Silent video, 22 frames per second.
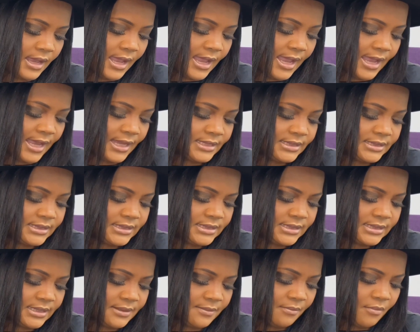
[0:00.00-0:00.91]

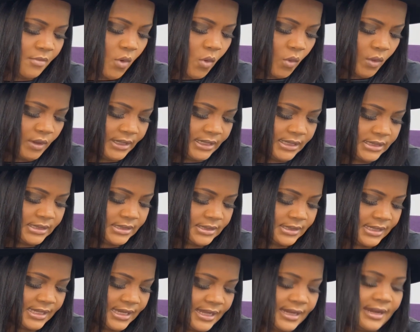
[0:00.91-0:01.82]
Moin,
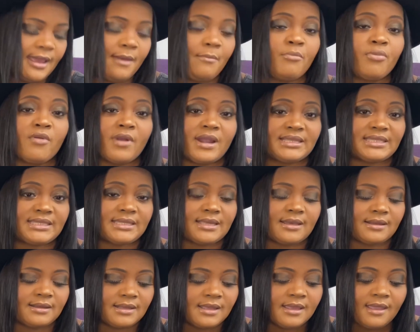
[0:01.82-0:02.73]
and
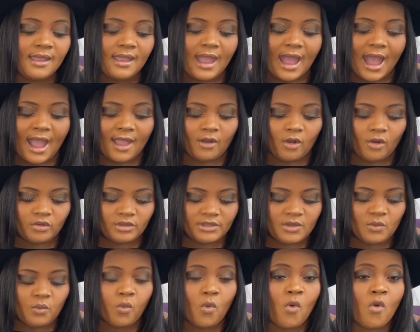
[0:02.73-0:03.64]
Impressa. I
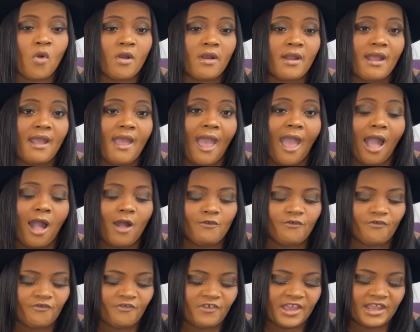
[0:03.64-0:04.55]
only wore
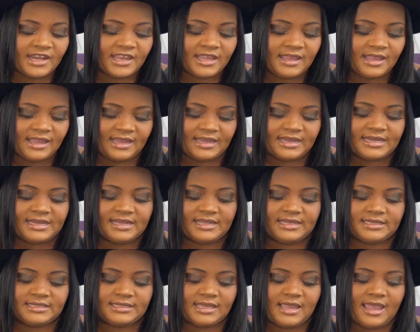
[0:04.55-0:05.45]
Halfetti
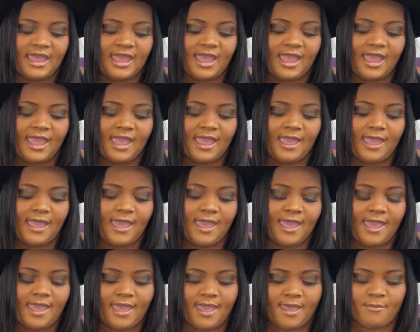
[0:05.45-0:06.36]
and
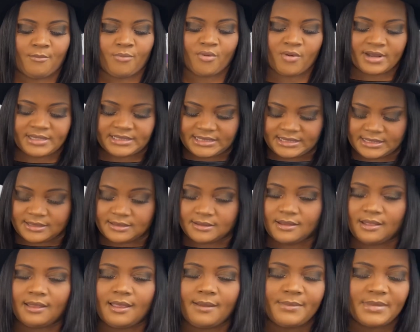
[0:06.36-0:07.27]
Impressa.
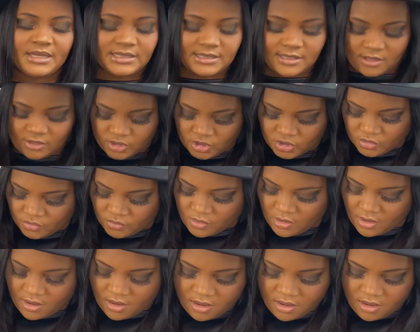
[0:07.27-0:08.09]
Let me tell you,